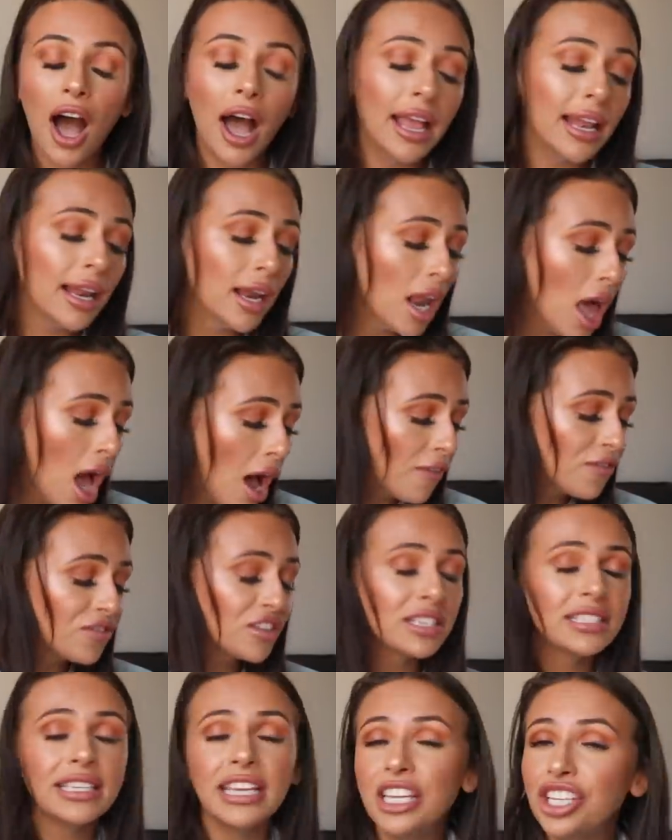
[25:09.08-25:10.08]
I love
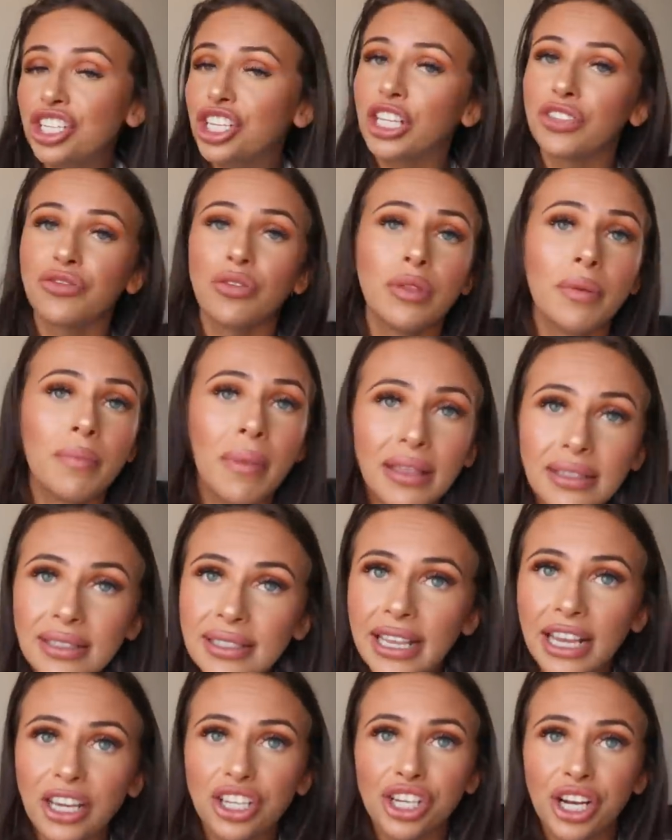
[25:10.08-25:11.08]
the t-shirts from the
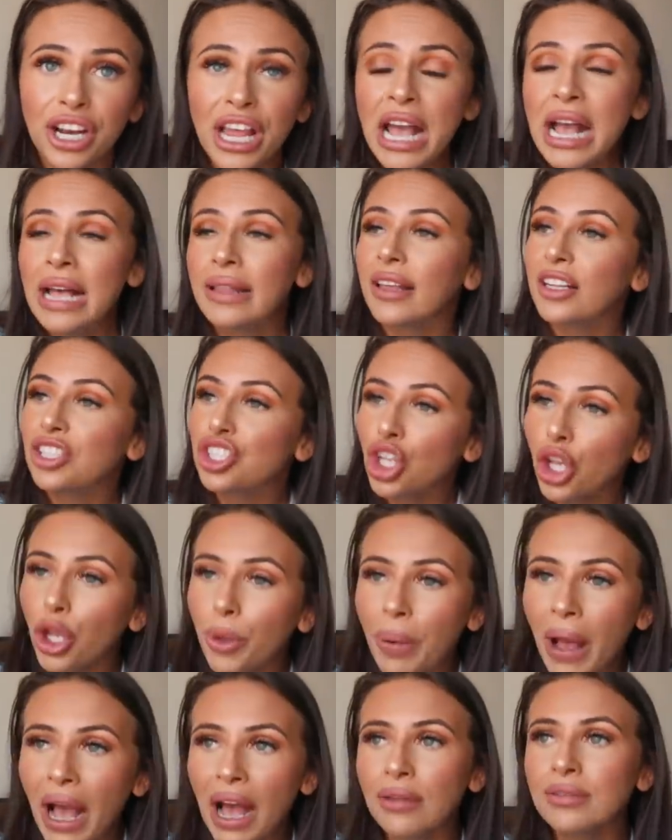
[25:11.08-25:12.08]
men's section. They're
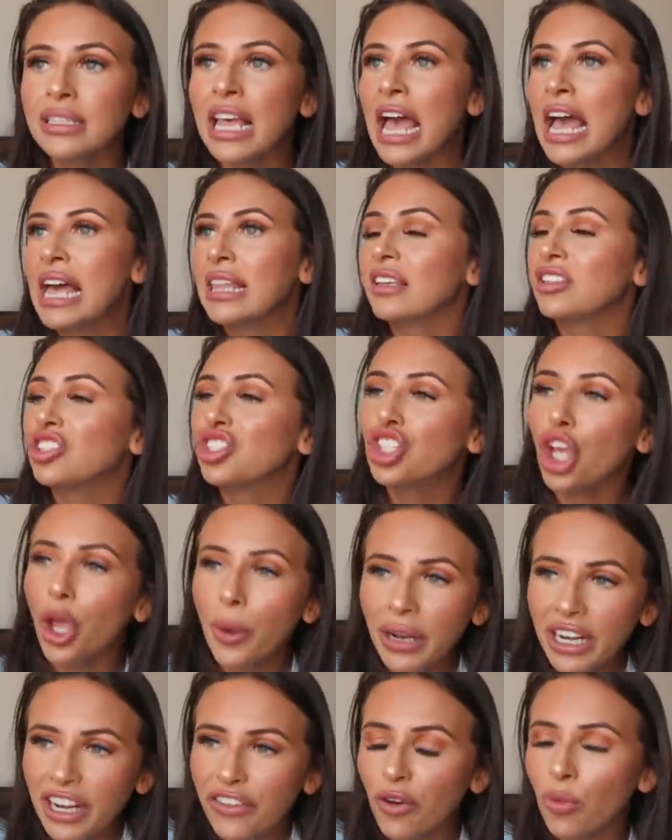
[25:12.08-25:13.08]
£2. There's so
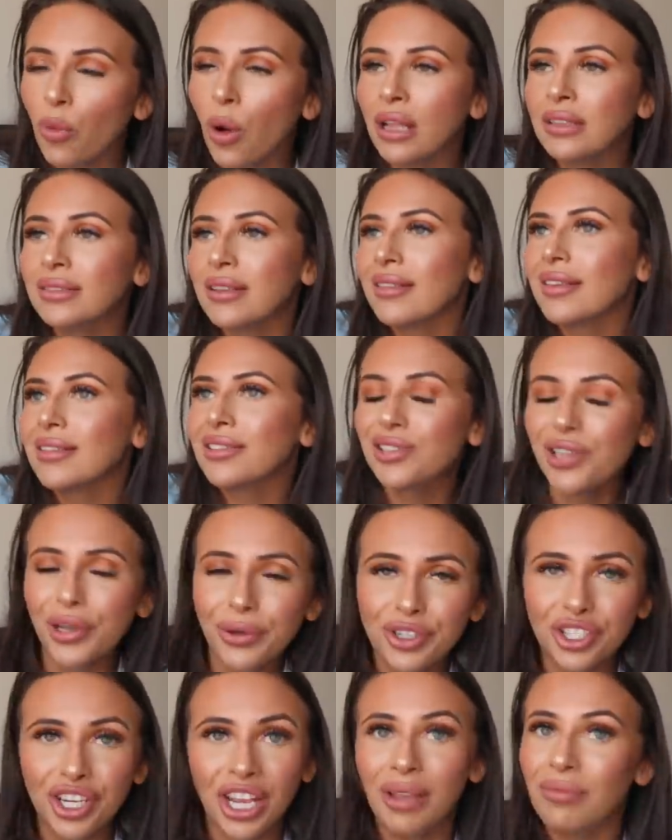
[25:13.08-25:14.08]
many different ones. They're
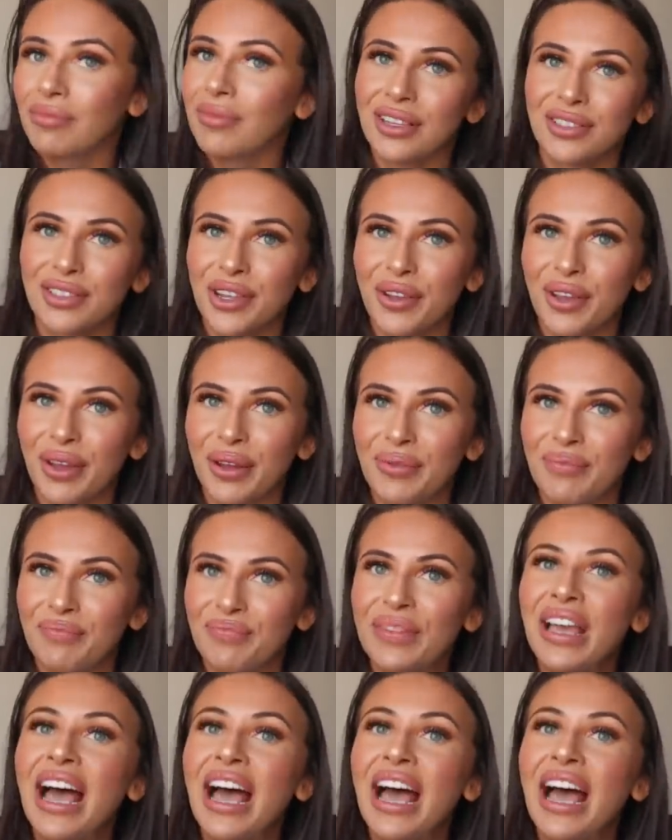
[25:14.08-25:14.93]
so cheap. They're so good.